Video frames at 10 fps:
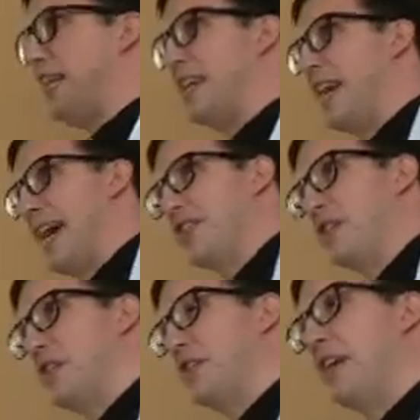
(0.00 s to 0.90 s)
and the
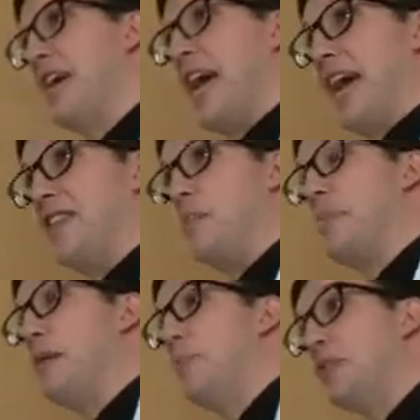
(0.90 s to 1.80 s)
Exodus and the
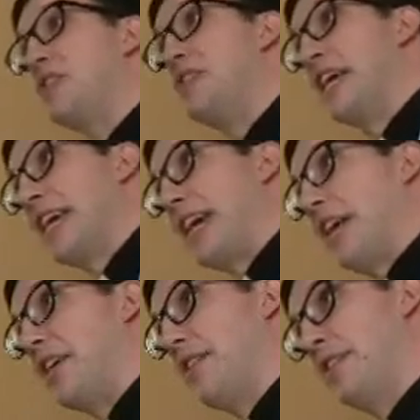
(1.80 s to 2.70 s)
people
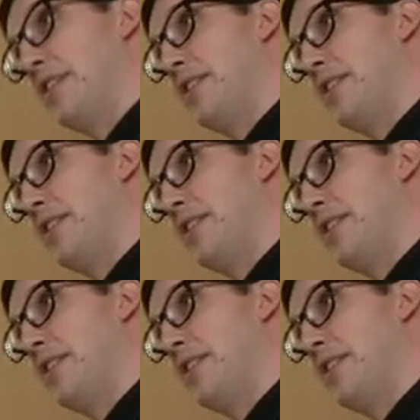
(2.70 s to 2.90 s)
singing.